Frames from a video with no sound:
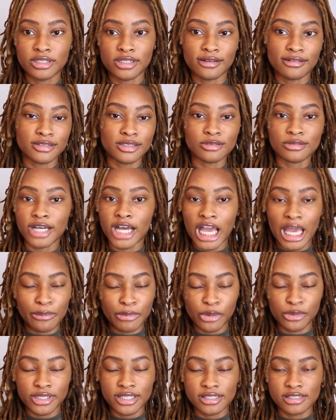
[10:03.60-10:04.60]
you know, little high
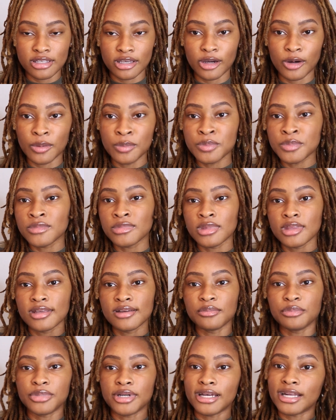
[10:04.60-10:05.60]
ponytail.
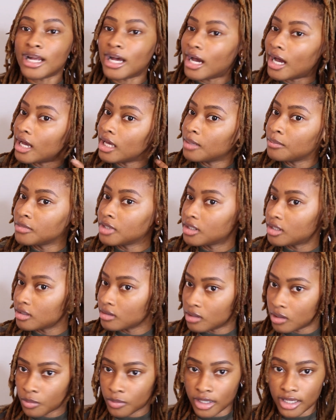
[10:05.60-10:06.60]
But I am
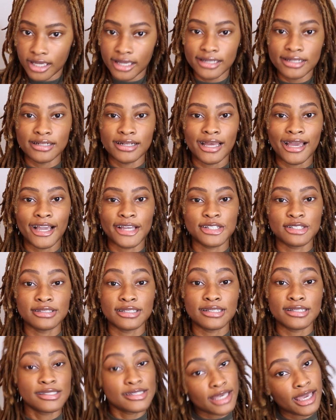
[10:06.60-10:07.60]
gonna go ahead and
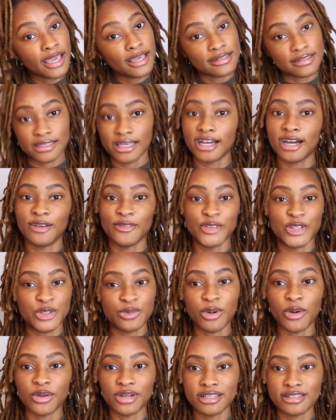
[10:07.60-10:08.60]
actually take down this
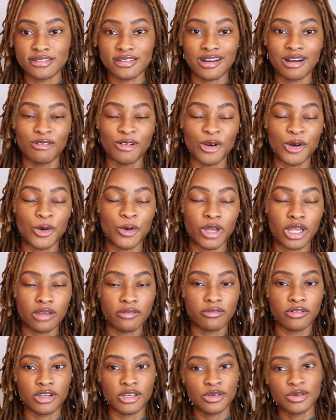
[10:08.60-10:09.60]
ponytail real quick
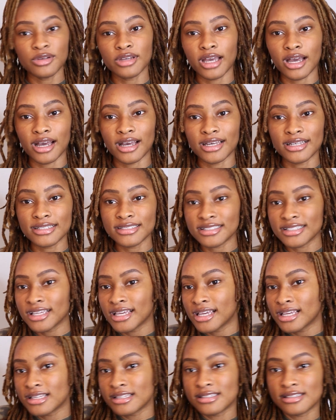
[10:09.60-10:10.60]
for you guys
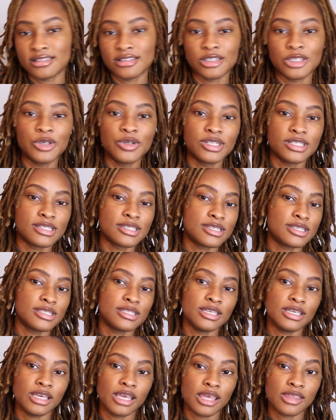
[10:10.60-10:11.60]
so you can
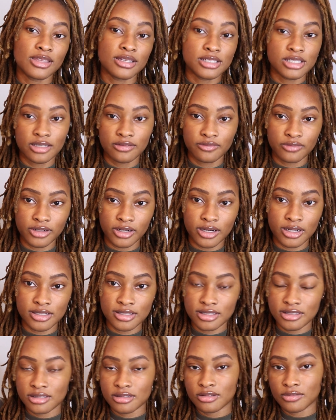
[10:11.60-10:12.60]
see the
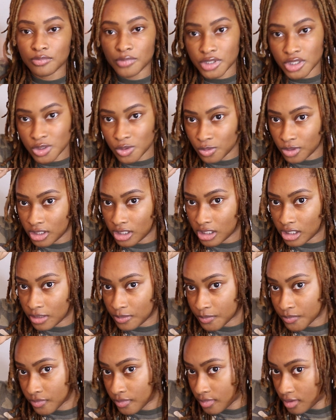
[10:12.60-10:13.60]
difference
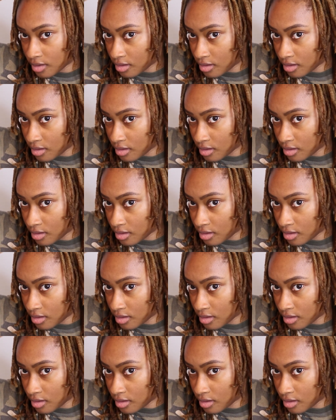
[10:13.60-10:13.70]
between